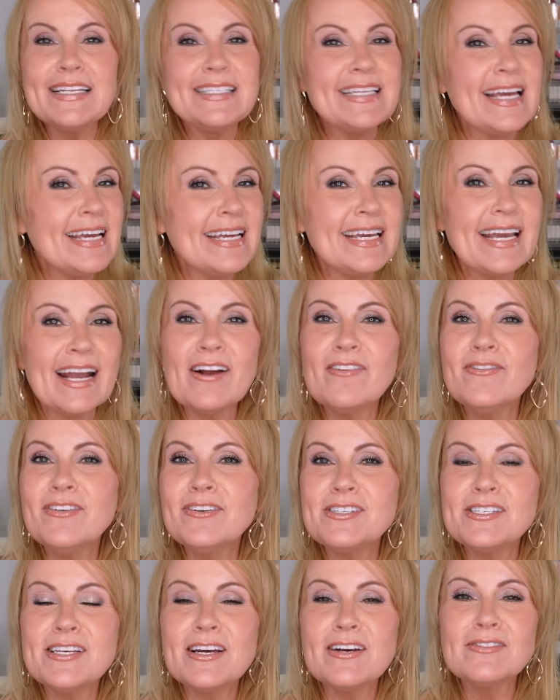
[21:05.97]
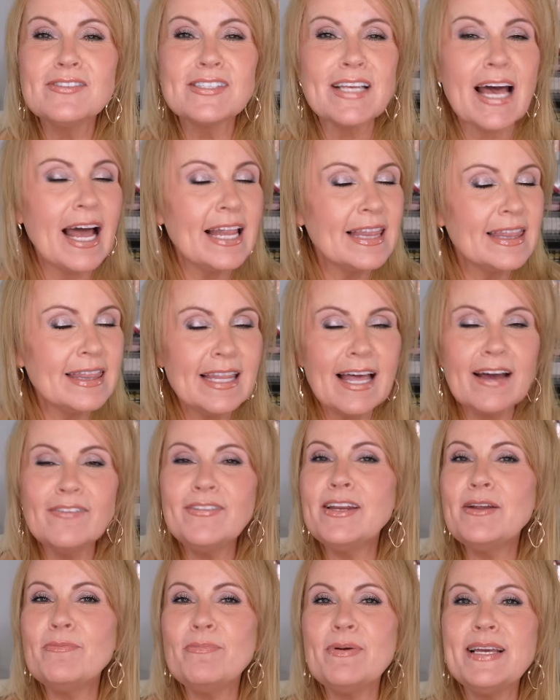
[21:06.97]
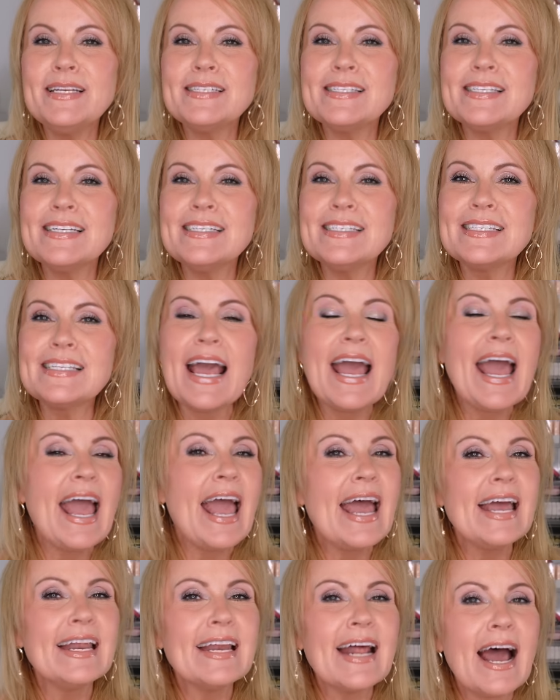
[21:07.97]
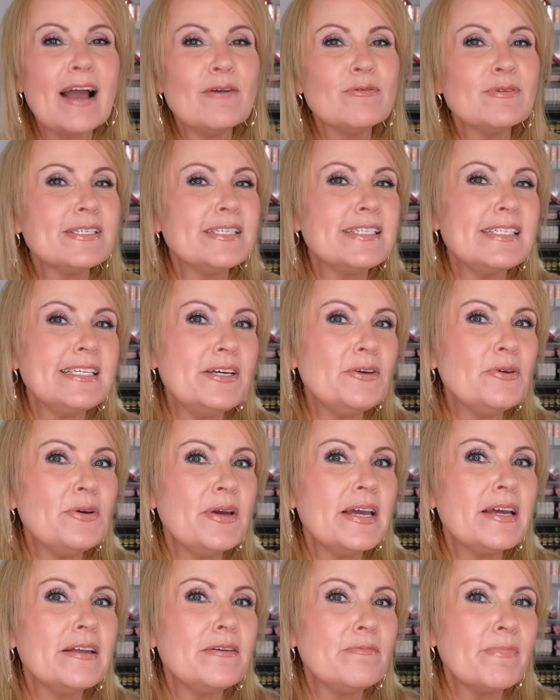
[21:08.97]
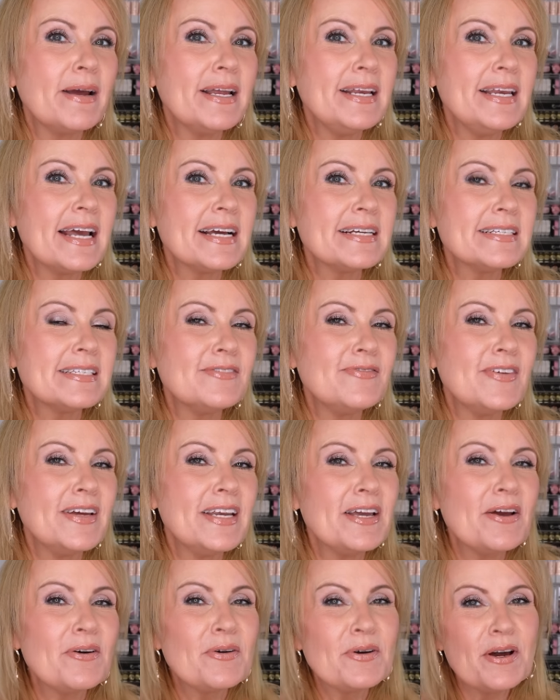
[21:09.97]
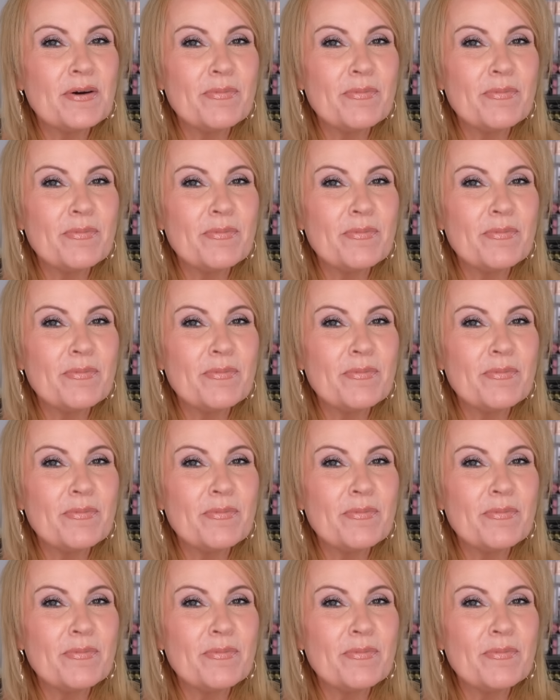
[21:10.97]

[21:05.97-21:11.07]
Take care of yourselves. I love you to pieces and I will see you in my next video.